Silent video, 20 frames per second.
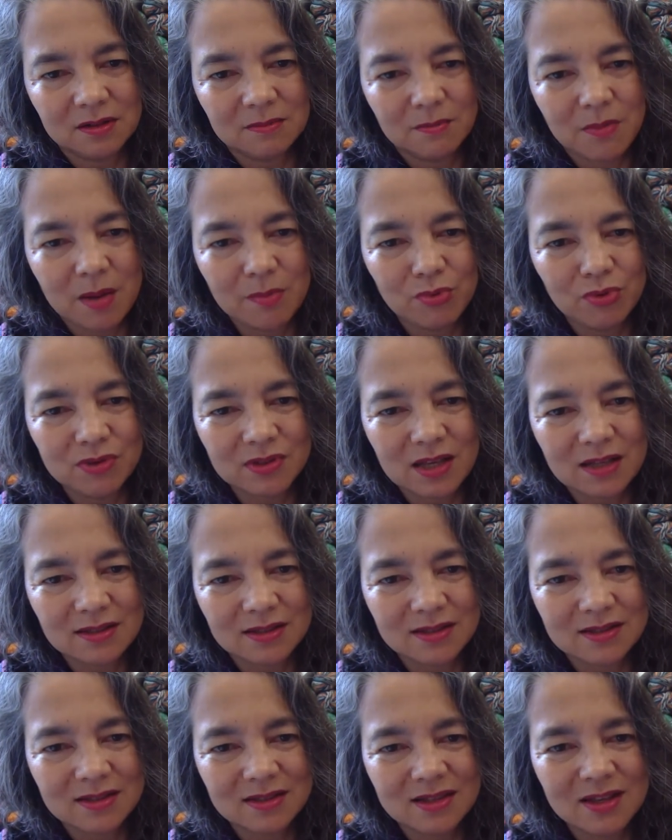my book says
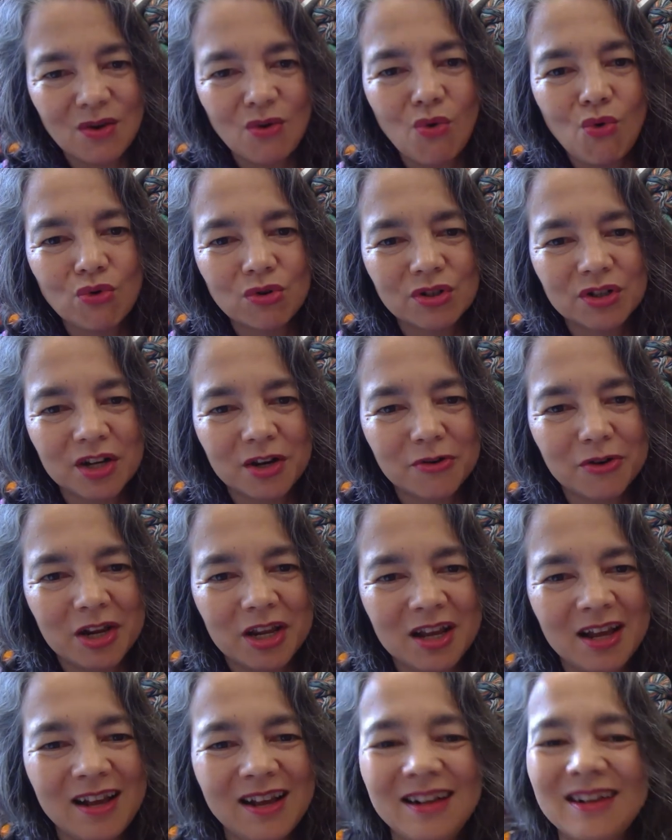it's the
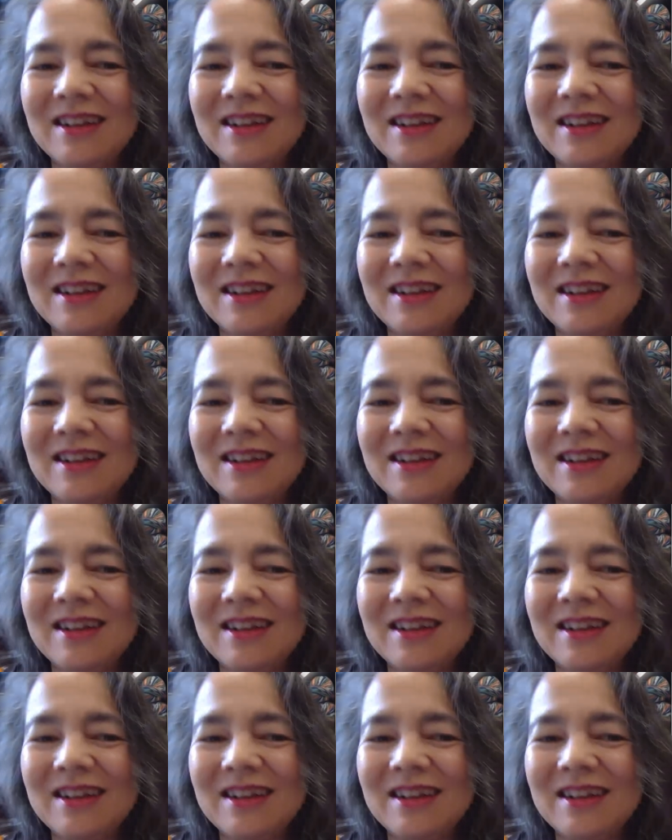ordinary